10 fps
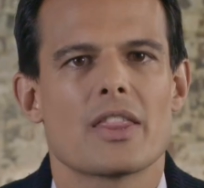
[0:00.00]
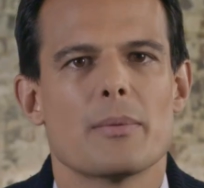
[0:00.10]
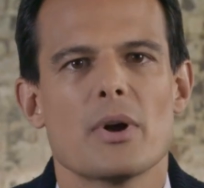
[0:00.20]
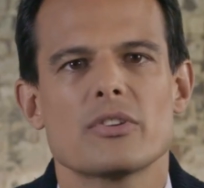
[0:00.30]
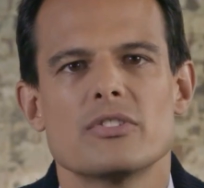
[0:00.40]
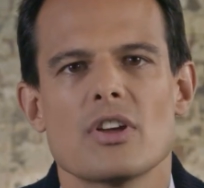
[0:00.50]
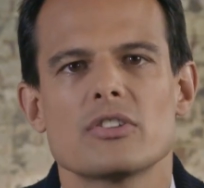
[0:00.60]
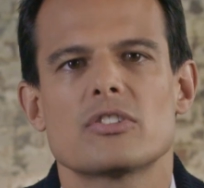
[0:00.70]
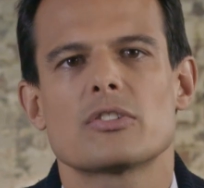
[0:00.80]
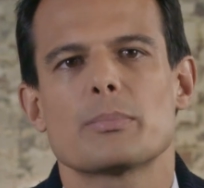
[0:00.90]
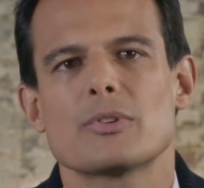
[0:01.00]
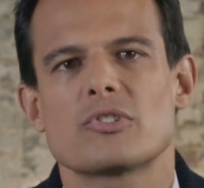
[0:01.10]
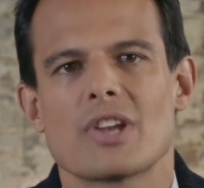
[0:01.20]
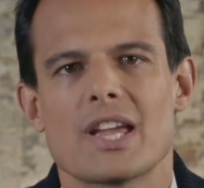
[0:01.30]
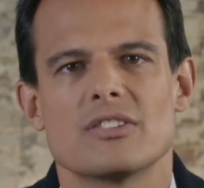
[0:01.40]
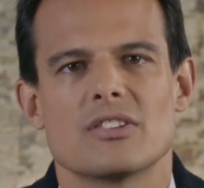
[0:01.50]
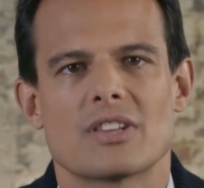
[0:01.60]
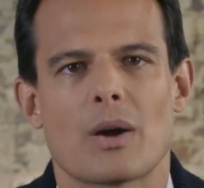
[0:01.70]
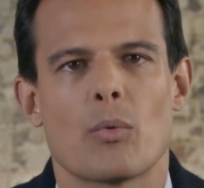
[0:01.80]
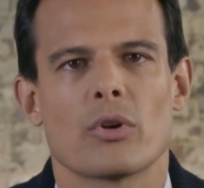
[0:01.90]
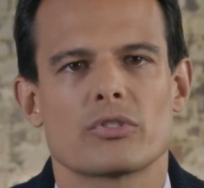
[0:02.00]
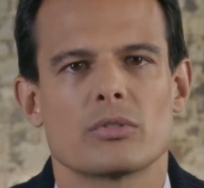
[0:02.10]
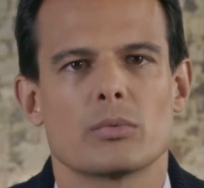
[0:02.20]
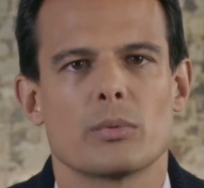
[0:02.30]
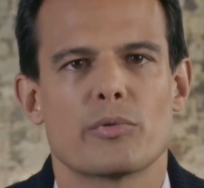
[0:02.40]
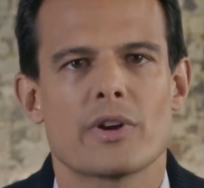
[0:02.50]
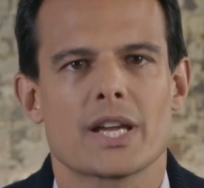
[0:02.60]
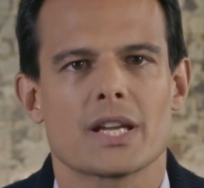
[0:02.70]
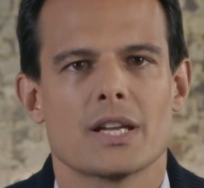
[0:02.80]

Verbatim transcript: are the most noticeable changes that Watson will bring.